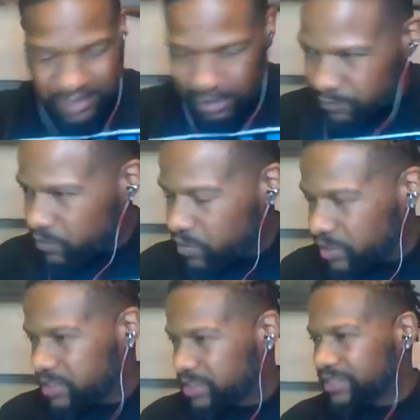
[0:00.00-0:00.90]

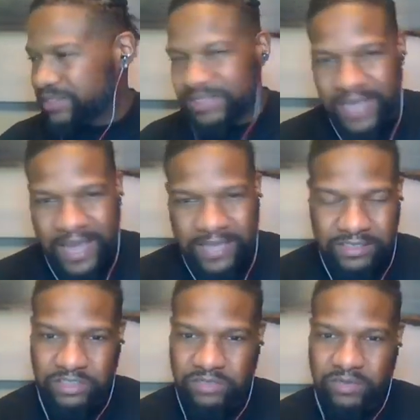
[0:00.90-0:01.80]
Unfortunate, sad
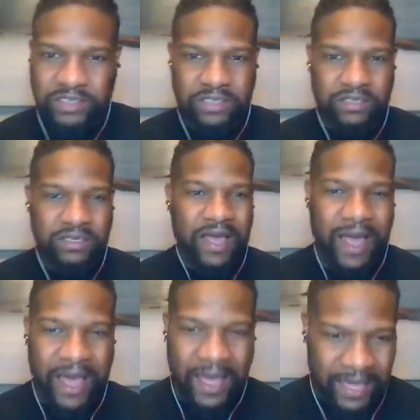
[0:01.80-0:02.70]
situation.
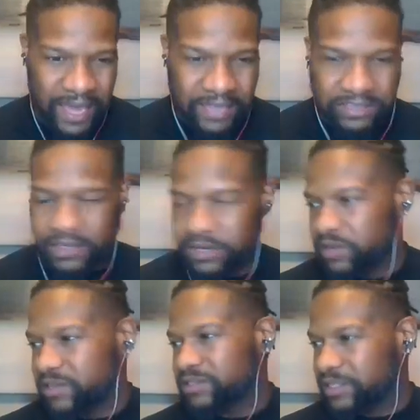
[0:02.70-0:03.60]
I hate to
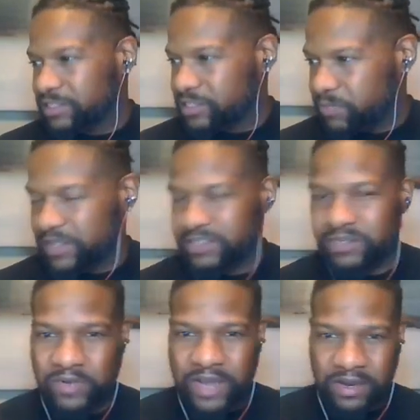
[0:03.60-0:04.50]
hear this,
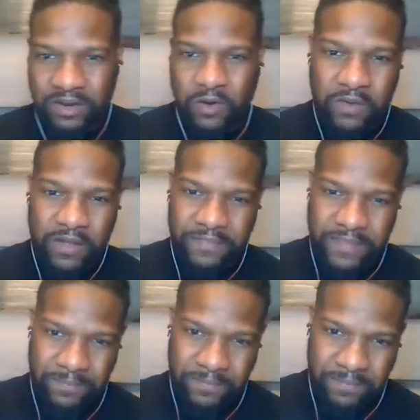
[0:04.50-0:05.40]
especially when I know
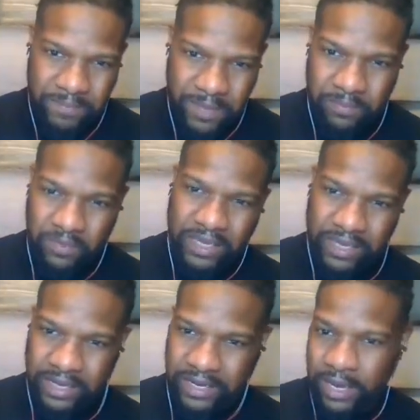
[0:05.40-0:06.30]
that people can
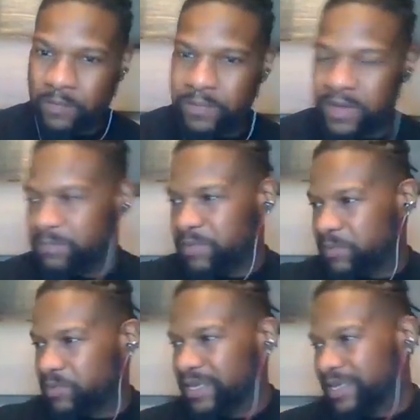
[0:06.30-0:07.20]
get help and
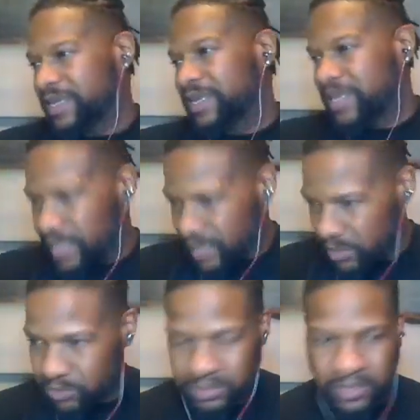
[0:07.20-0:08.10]
people can get
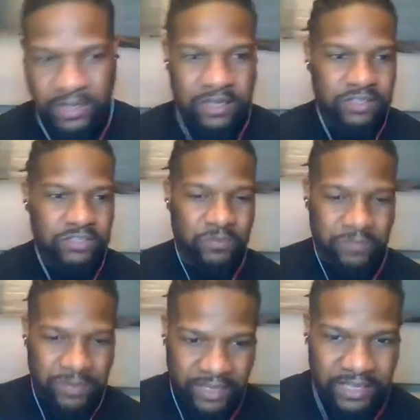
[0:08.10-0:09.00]
healed. So
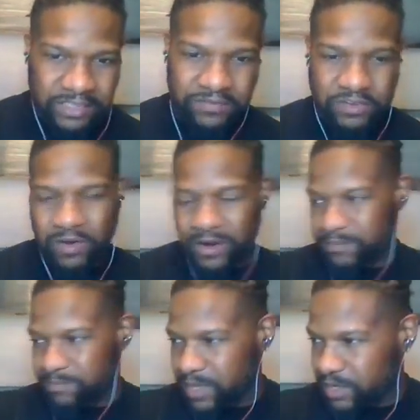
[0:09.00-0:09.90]
please, if you are
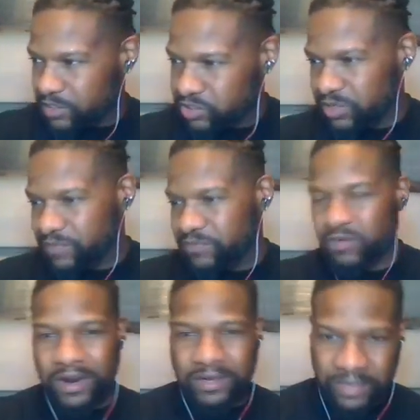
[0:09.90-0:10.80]
in ministry, if
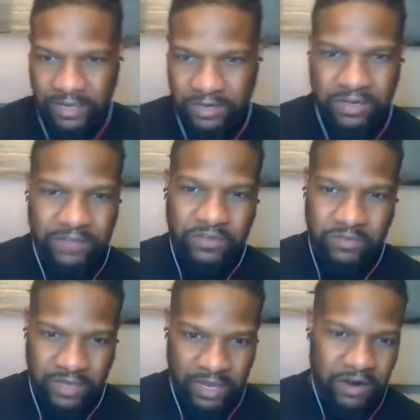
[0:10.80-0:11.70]
you are a leader, if you
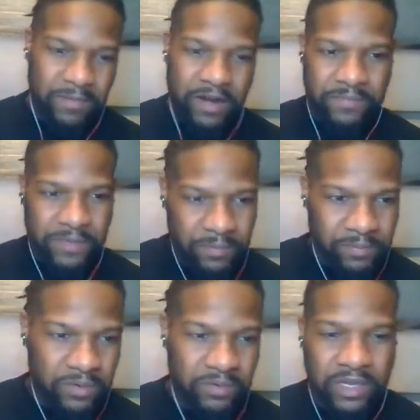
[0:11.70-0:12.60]
care about
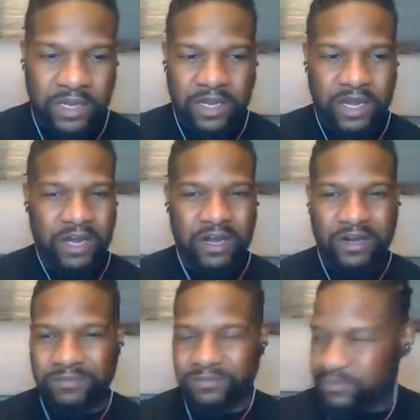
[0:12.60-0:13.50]
people,
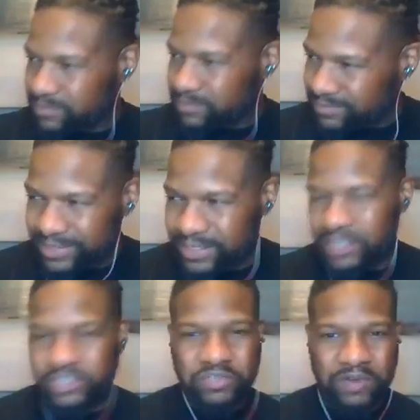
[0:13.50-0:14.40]

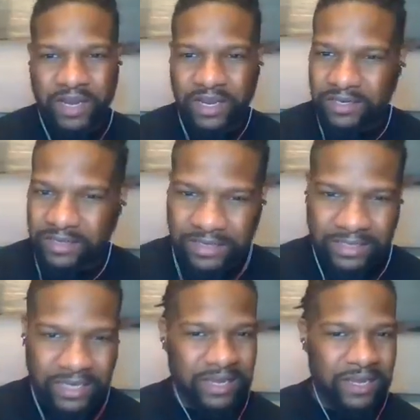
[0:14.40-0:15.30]
get trained,
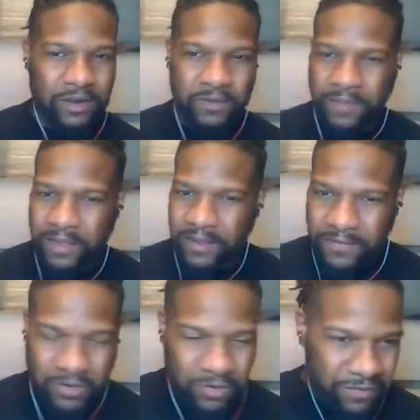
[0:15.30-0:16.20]
get help,
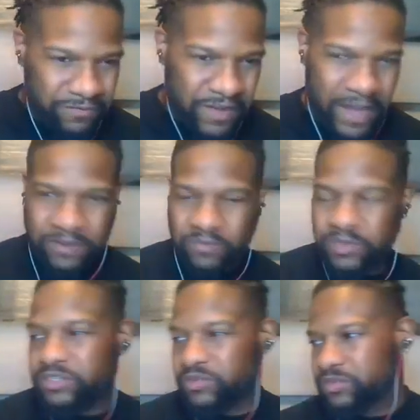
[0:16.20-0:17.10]
or find
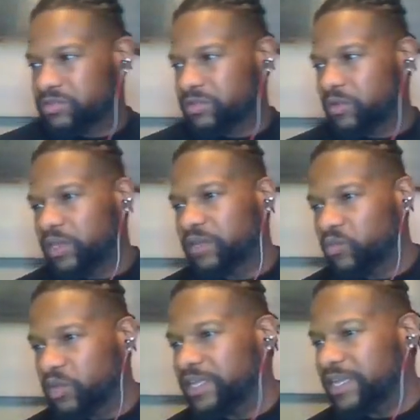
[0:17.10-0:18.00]
resources so that we can
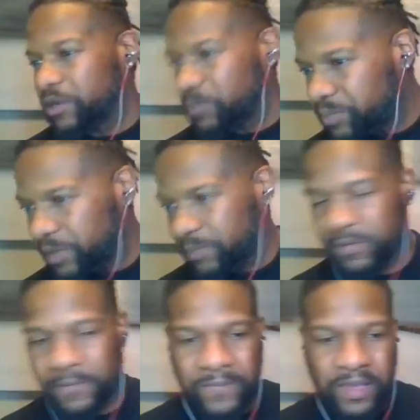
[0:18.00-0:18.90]
really help
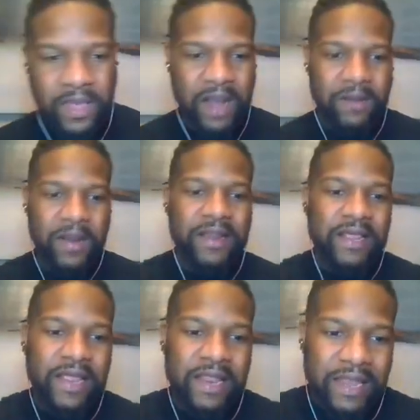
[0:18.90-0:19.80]
people. All right.
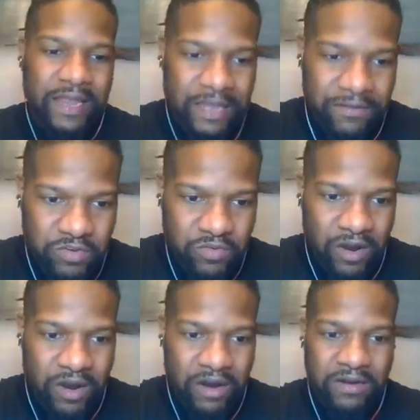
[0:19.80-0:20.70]
Love you
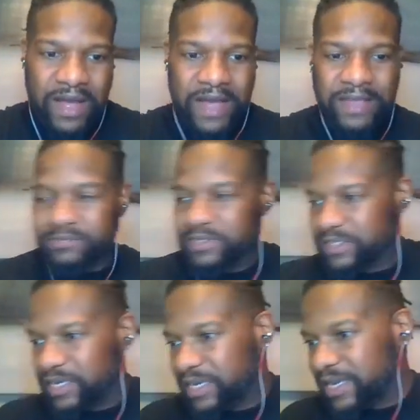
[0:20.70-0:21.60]
all. I am
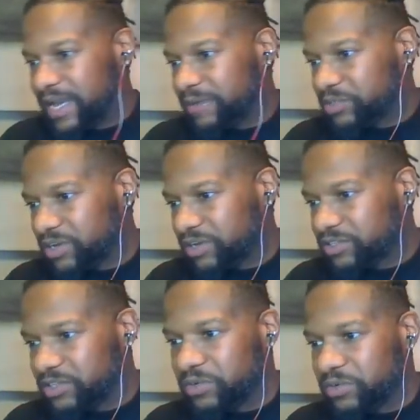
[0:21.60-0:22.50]
done. I will talk
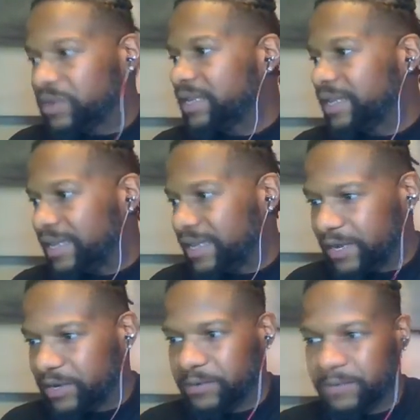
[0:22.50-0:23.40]
to you
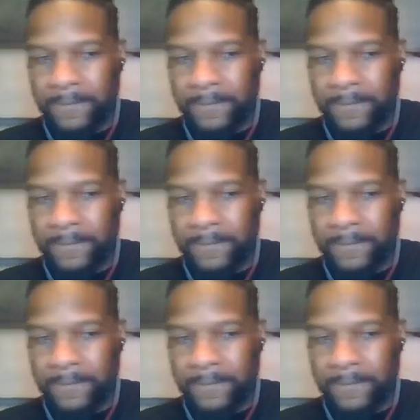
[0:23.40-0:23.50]
later.